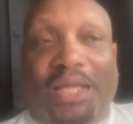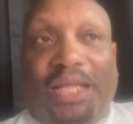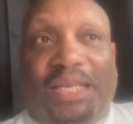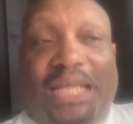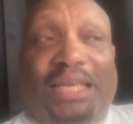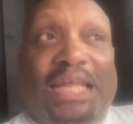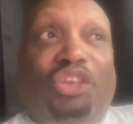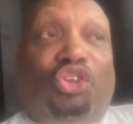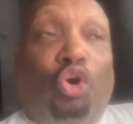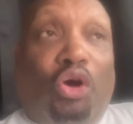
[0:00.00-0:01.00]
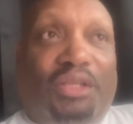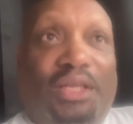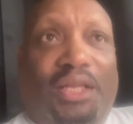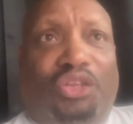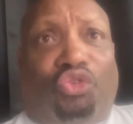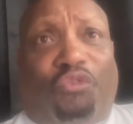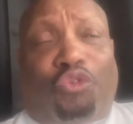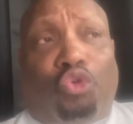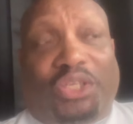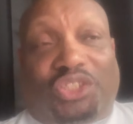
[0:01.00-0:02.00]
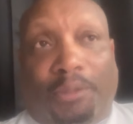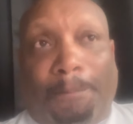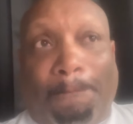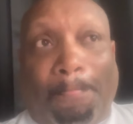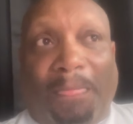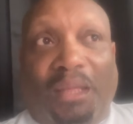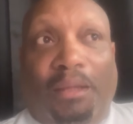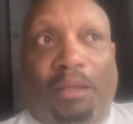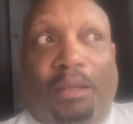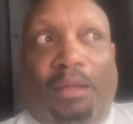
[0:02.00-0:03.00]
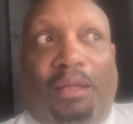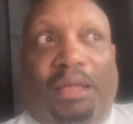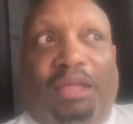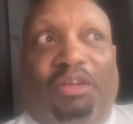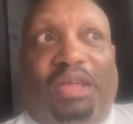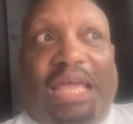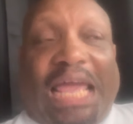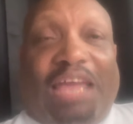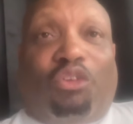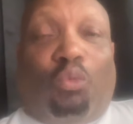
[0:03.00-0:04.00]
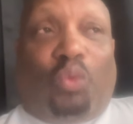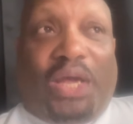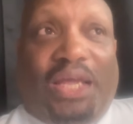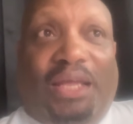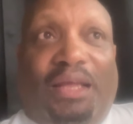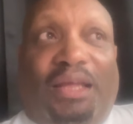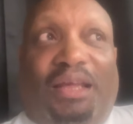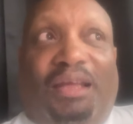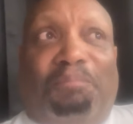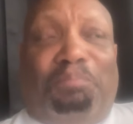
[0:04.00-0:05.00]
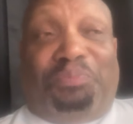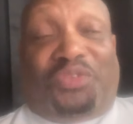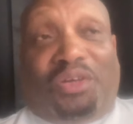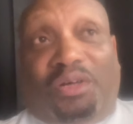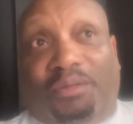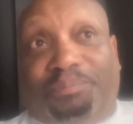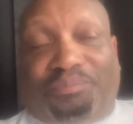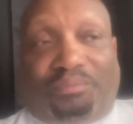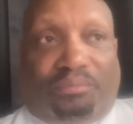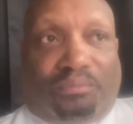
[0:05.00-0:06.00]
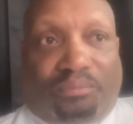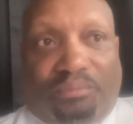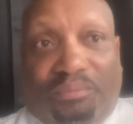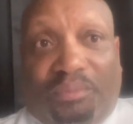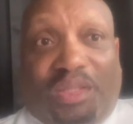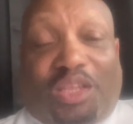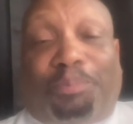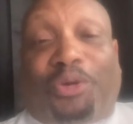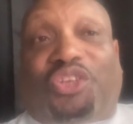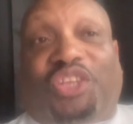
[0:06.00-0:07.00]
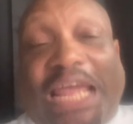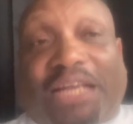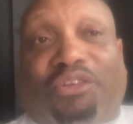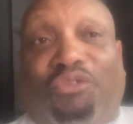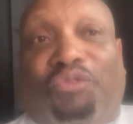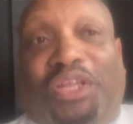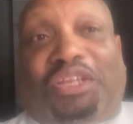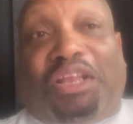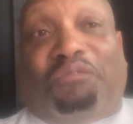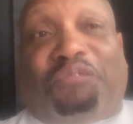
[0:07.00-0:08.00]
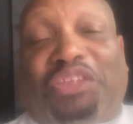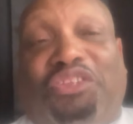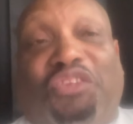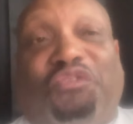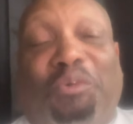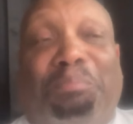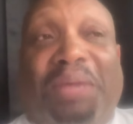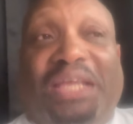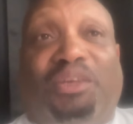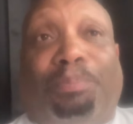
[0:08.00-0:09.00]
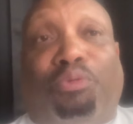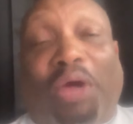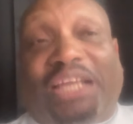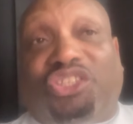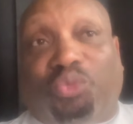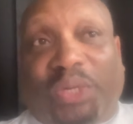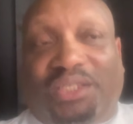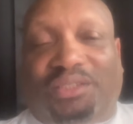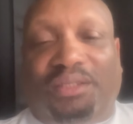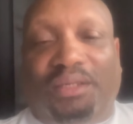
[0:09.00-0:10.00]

They talked it into fruition as a way to protect retail investors from major price swings.